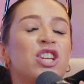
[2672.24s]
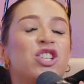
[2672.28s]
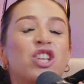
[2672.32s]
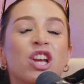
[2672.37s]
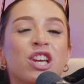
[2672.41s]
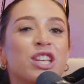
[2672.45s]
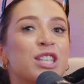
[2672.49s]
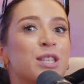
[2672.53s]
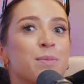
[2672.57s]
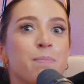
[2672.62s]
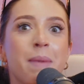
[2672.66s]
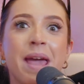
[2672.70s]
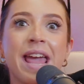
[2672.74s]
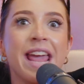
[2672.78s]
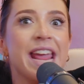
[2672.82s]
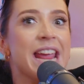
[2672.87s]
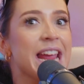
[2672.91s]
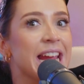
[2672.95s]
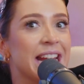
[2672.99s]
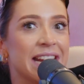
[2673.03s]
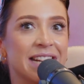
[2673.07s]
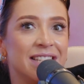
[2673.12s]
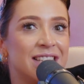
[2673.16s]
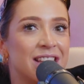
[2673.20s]
It just
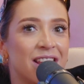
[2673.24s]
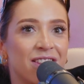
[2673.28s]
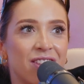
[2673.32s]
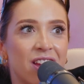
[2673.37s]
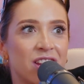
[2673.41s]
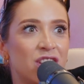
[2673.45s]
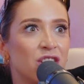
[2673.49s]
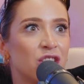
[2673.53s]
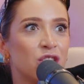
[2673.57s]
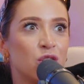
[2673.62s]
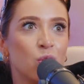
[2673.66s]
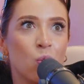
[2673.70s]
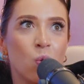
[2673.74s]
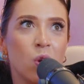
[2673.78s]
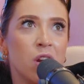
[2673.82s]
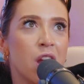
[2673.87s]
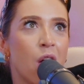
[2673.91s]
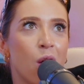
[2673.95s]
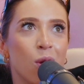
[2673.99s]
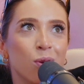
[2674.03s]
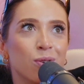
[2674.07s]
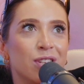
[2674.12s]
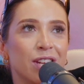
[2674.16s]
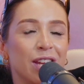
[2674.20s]
means that they're just all
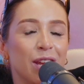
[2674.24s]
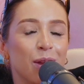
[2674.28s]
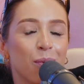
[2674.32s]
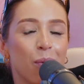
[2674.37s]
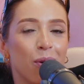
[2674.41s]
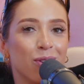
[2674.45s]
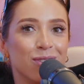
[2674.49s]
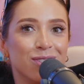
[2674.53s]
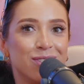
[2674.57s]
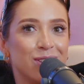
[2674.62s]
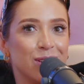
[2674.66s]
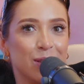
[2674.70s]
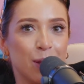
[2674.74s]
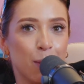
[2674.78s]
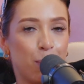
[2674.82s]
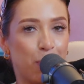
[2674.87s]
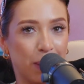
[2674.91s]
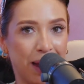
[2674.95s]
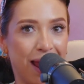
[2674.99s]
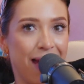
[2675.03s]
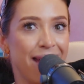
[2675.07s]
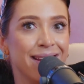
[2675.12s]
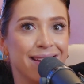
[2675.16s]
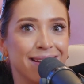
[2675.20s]
loading you onto the
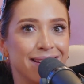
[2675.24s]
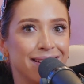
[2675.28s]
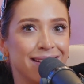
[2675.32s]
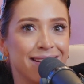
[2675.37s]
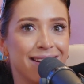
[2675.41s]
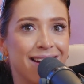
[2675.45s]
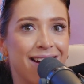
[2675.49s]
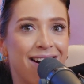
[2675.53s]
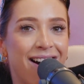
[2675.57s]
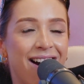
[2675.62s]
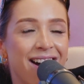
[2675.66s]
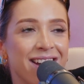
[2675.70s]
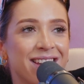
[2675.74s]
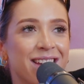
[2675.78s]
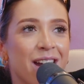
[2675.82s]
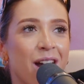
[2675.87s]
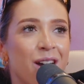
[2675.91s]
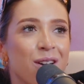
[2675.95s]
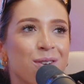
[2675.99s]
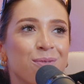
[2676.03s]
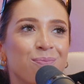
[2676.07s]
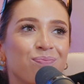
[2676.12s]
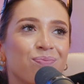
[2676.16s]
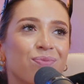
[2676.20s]
plane. I
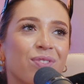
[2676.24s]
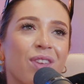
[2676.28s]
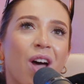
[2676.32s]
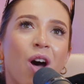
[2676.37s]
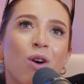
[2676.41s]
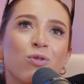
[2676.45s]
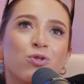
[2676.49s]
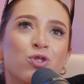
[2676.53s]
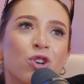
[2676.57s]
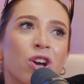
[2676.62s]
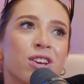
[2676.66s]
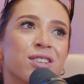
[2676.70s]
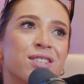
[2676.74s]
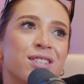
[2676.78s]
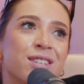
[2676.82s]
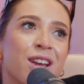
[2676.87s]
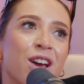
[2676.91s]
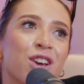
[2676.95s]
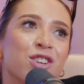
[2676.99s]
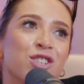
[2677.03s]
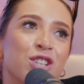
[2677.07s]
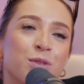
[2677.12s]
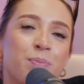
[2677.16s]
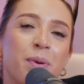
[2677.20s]
go, I'll trust
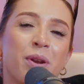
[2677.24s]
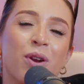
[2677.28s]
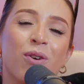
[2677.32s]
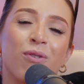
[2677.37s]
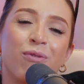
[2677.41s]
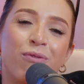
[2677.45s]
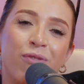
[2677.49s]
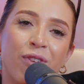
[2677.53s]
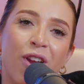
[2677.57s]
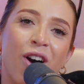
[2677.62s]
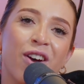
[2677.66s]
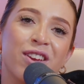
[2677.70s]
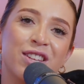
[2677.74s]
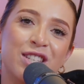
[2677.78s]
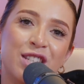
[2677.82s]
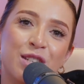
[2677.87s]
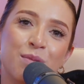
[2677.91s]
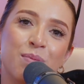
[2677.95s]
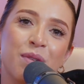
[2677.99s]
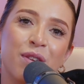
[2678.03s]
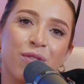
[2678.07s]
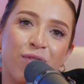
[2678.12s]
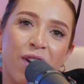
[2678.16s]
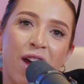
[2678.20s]
her. She's been on flights,
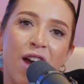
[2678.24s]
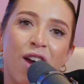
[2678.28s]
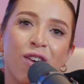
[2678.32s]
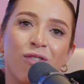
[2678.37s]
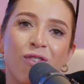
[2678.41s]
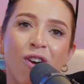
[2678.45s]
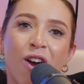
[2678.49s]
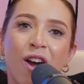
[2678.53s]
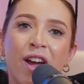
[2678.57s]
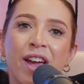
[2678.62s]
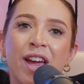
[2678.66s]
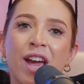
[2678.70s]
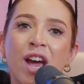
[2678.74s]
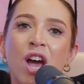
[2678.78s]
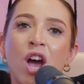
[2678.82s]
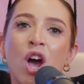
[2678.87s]
to be fair, right?